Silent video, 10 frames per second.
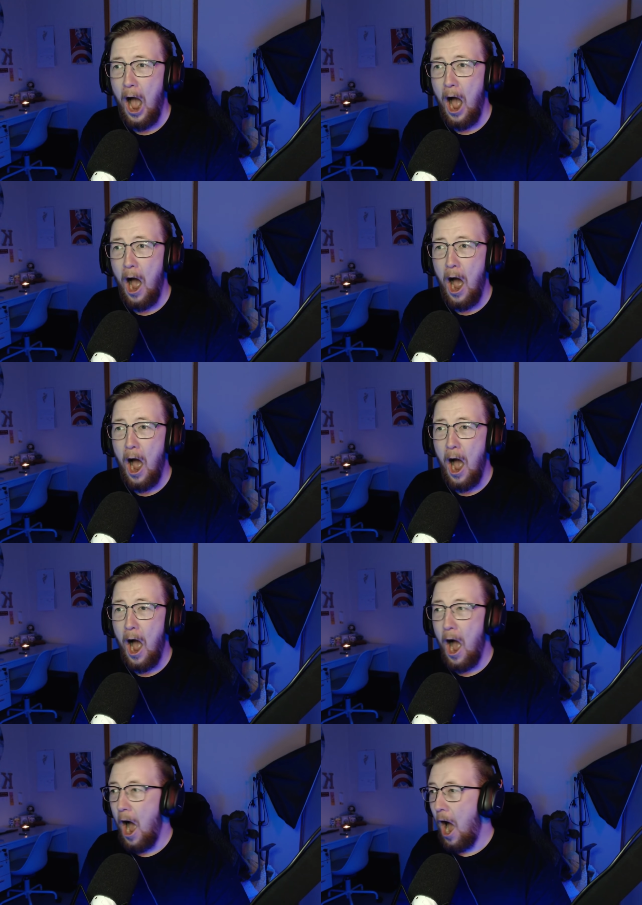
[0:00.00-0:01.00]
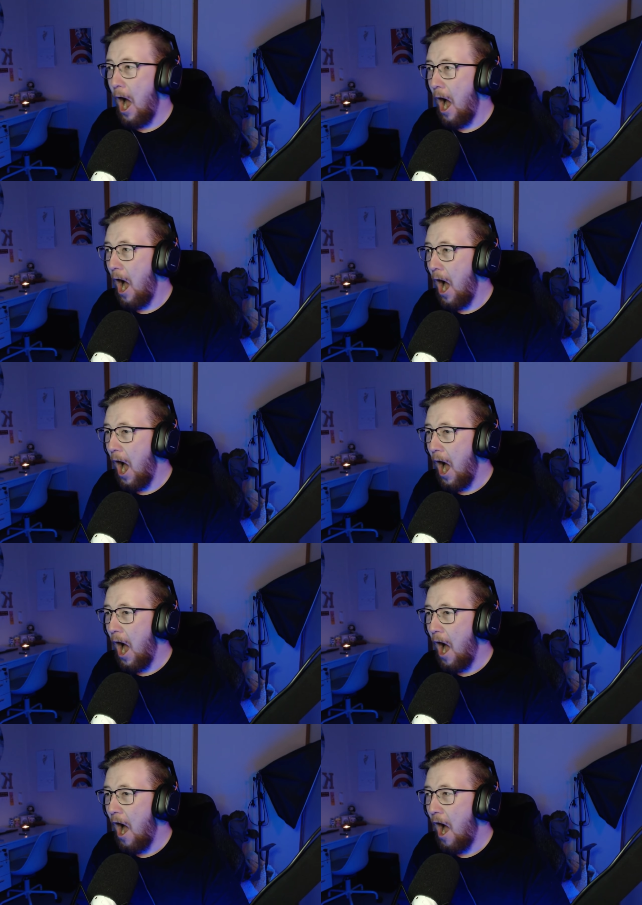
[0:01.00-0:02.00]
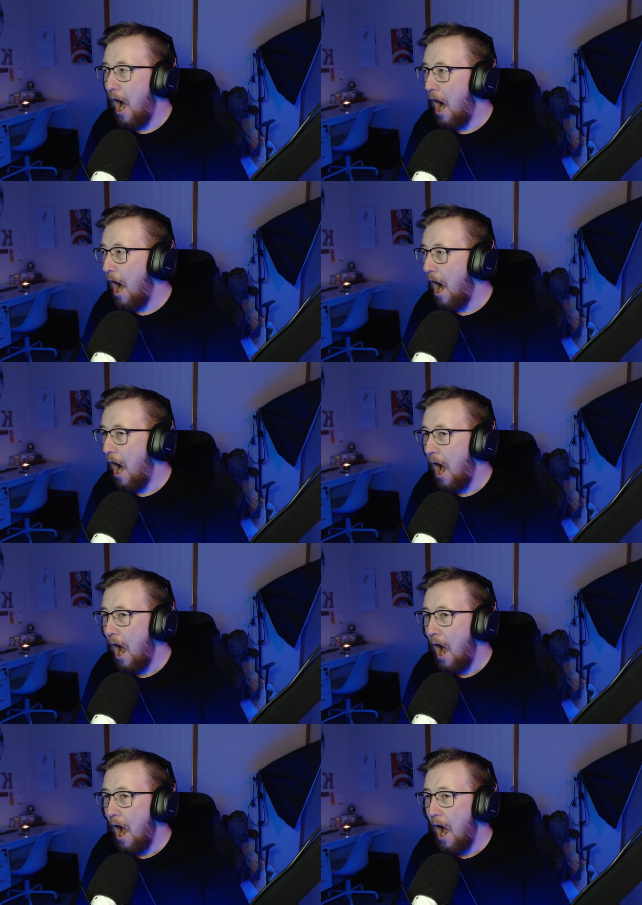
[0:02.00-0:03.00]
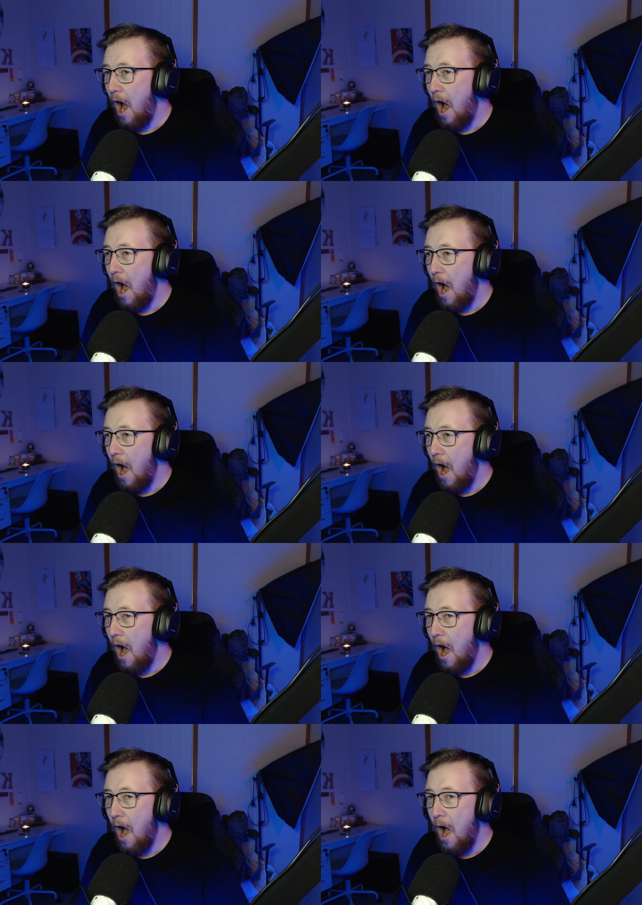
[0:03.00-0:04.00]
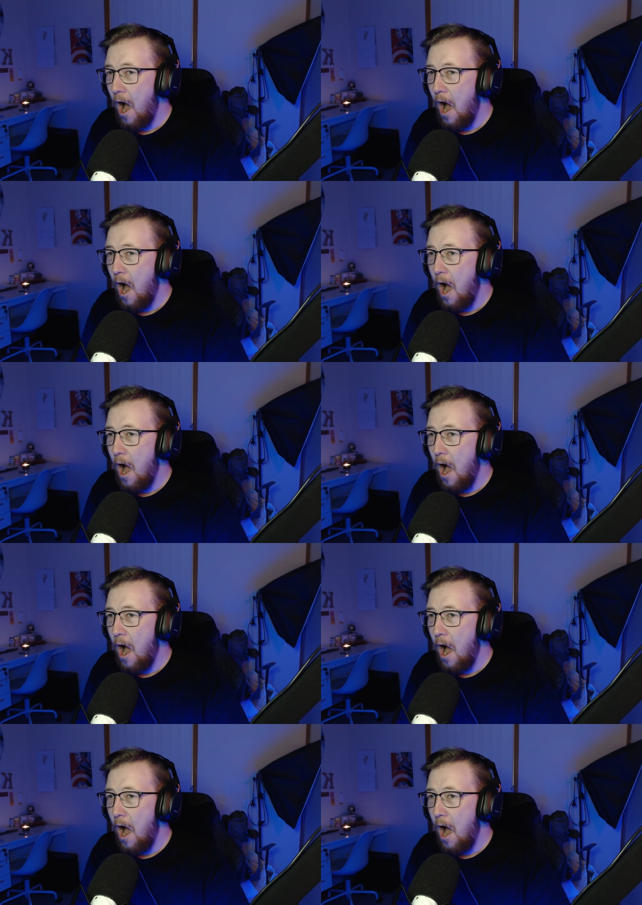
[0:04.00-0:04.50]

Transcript: Nothing is said.